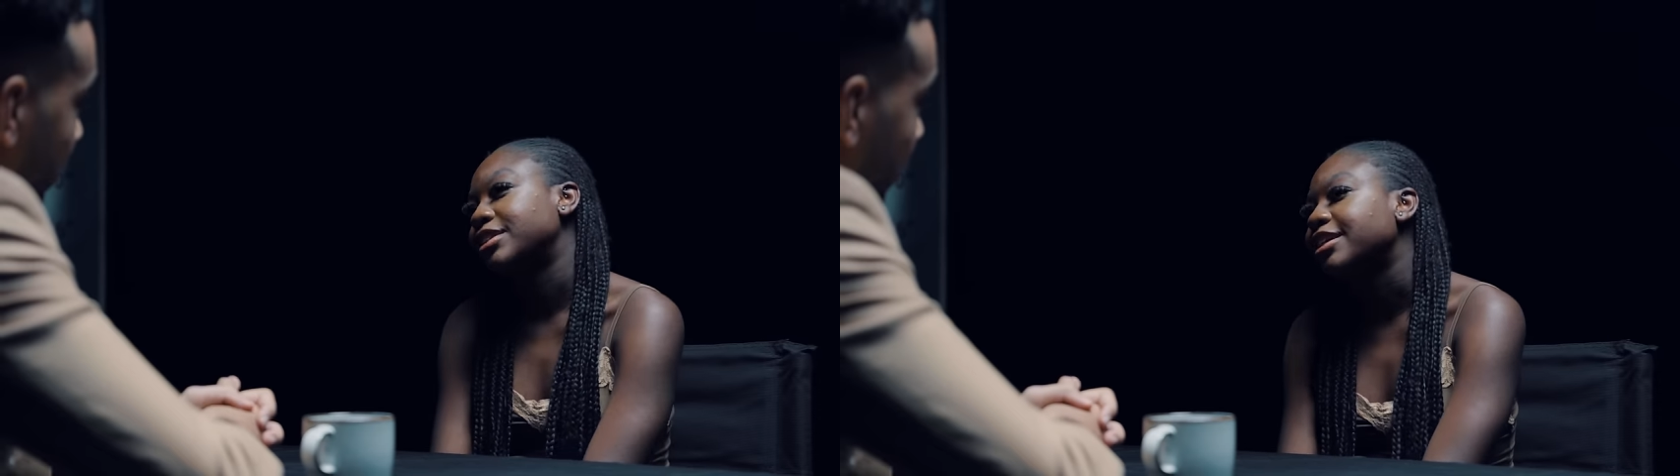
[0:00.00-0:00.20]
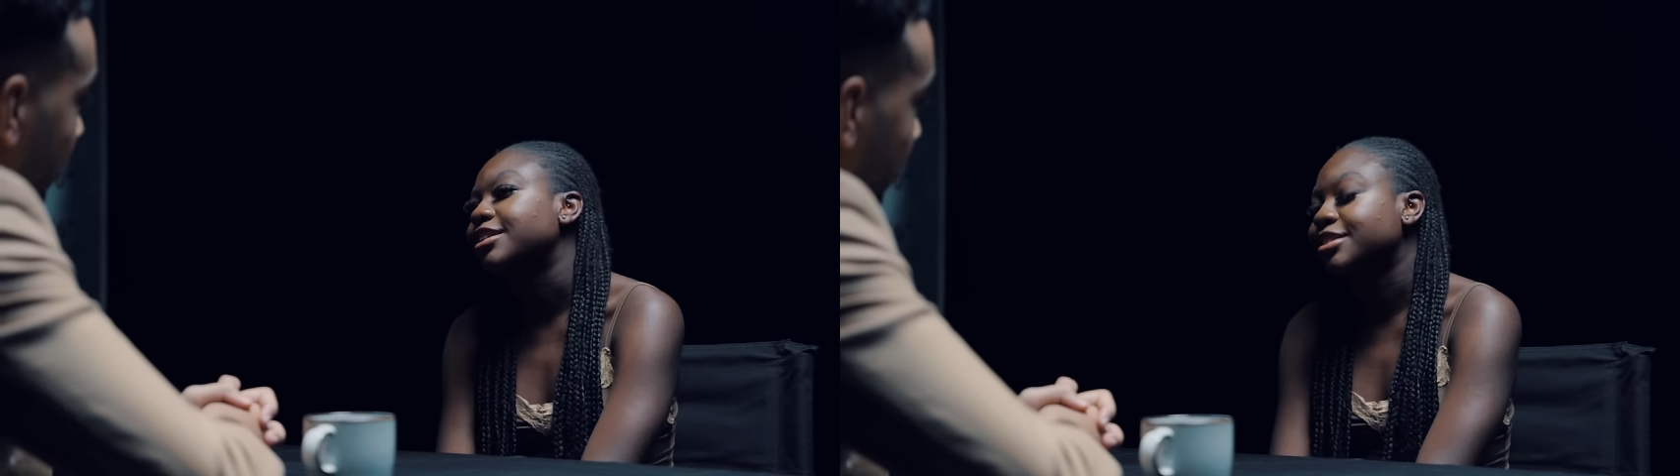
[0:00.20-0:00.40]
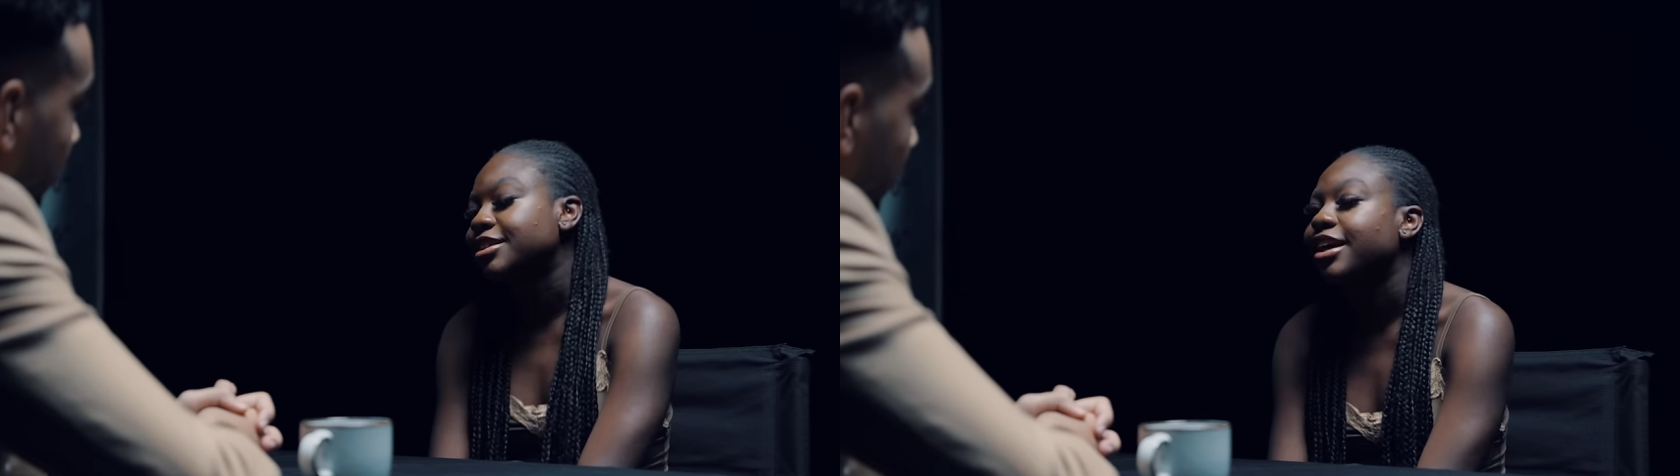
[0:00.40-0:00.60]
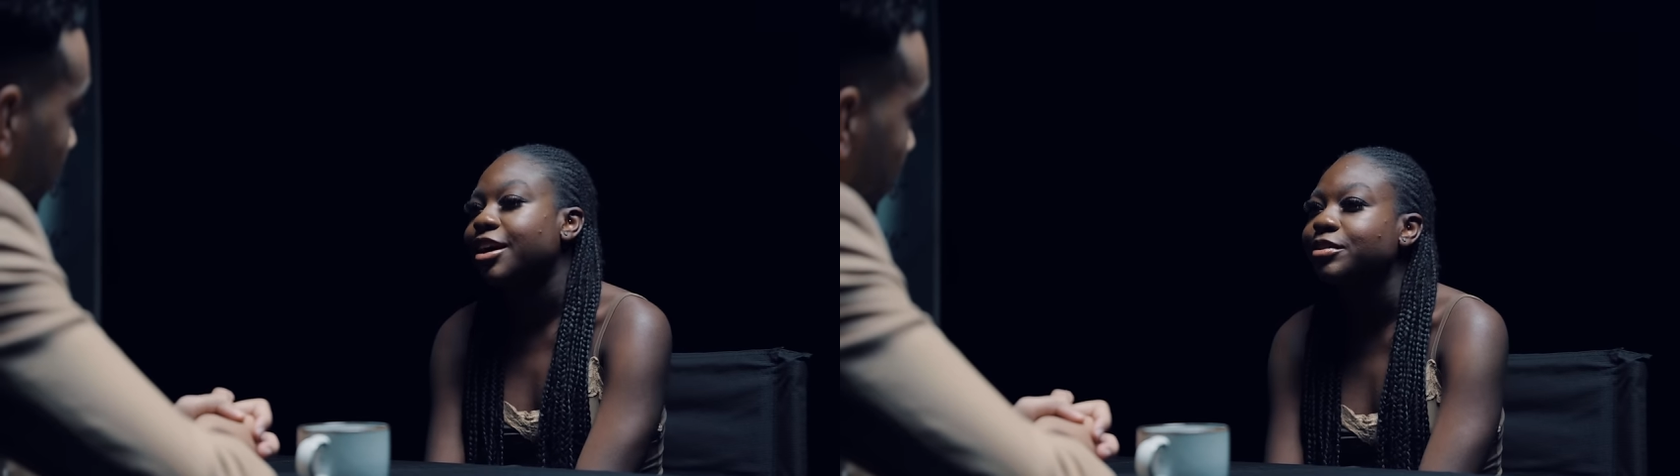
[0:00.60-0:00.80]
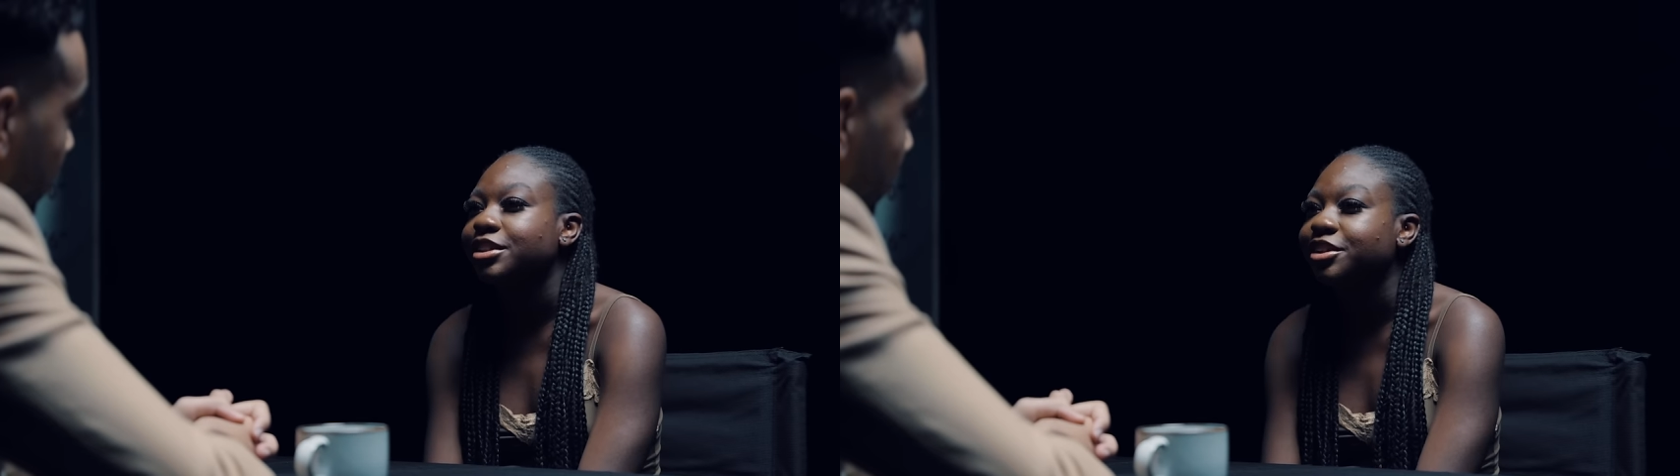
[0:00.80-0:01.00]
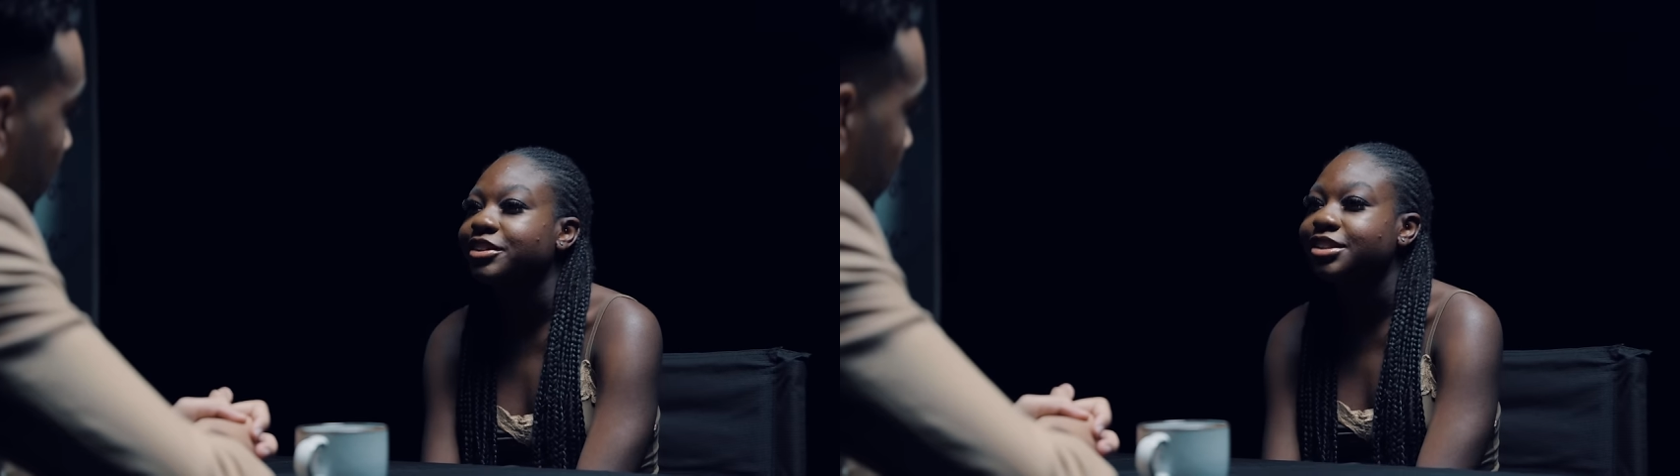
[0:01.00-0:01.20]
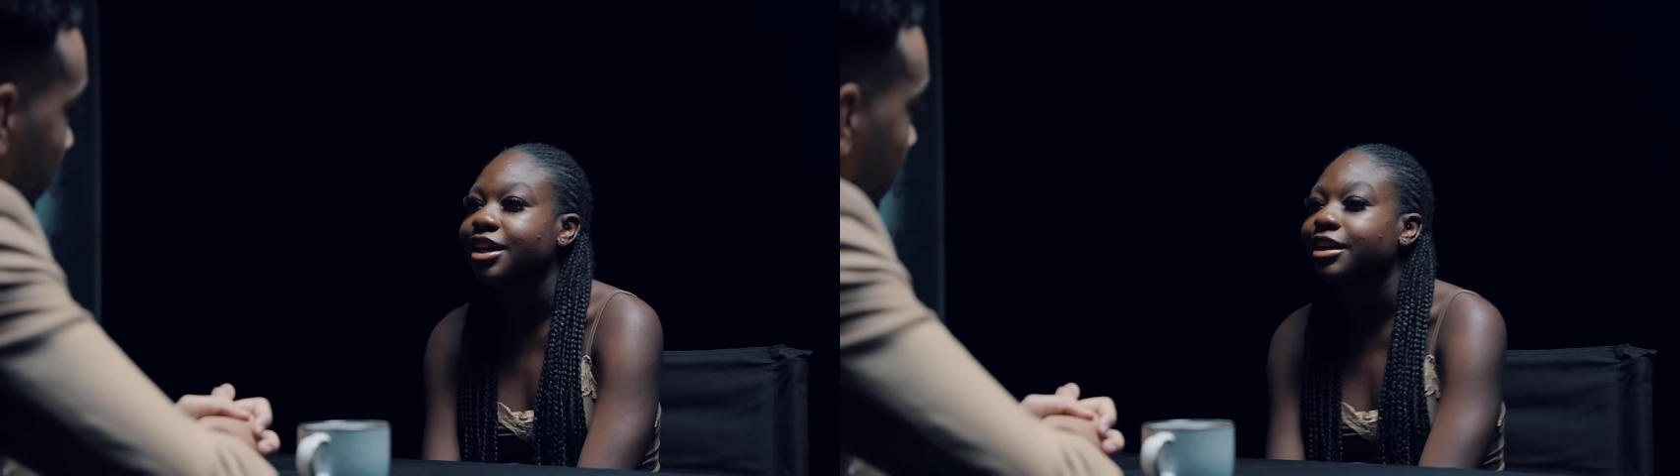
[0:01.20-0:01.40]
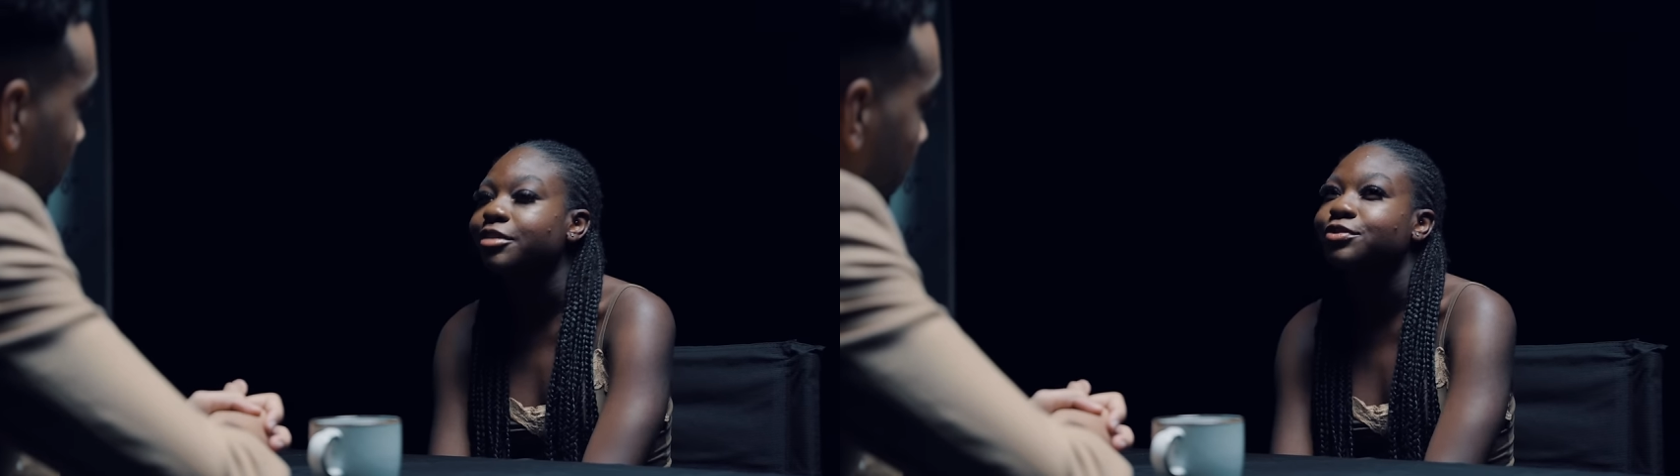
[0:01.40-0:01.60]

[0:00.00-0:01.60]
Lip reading: did go to Thailand.